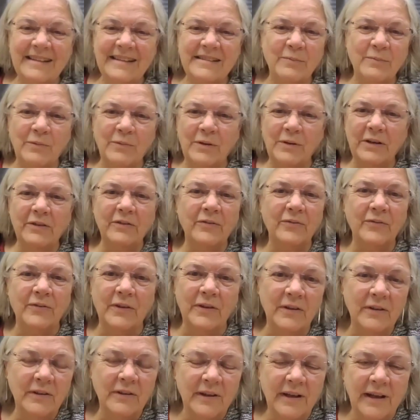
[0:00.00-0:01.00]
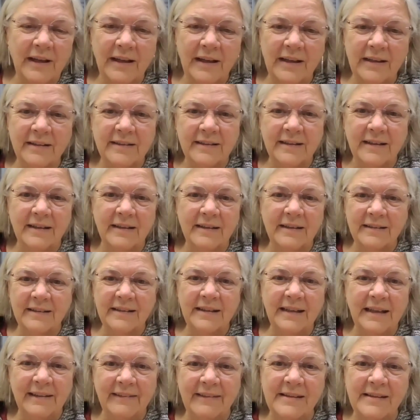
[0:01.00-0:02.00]
That's wonderful. And
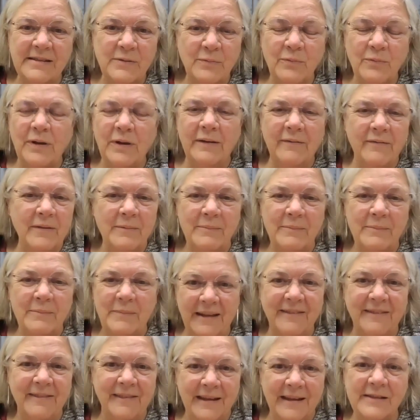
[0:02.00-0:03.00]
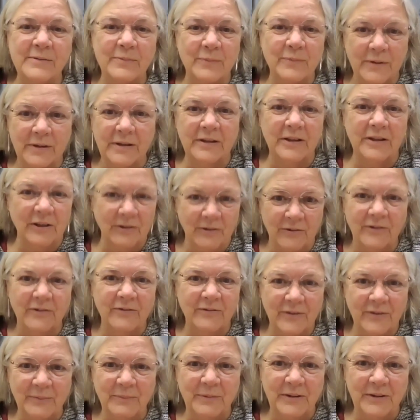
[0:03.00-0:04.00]
yeah, that's one of the many things we're going to learn
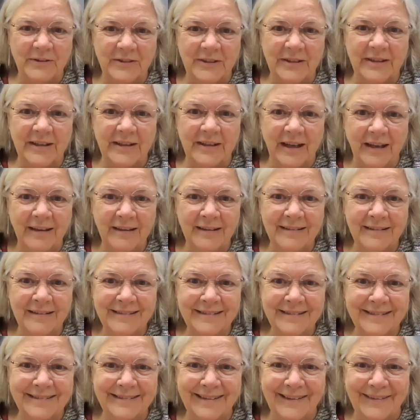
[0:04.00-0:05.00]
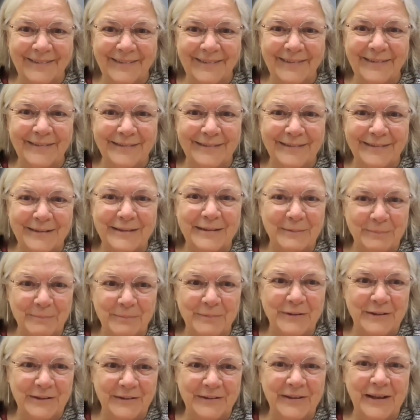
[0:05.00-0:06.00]
from you today. So
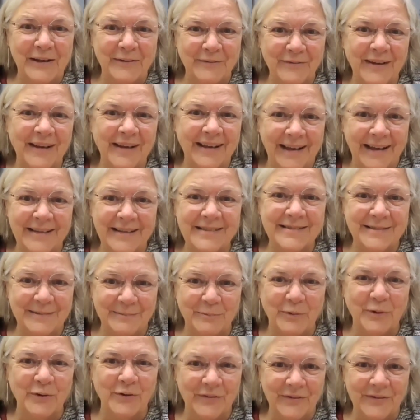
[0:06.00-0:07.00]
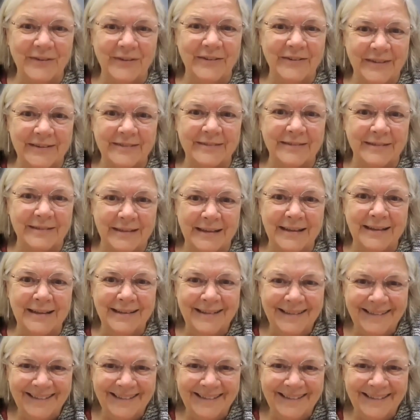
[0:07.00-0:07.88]
to take vacation more seriously.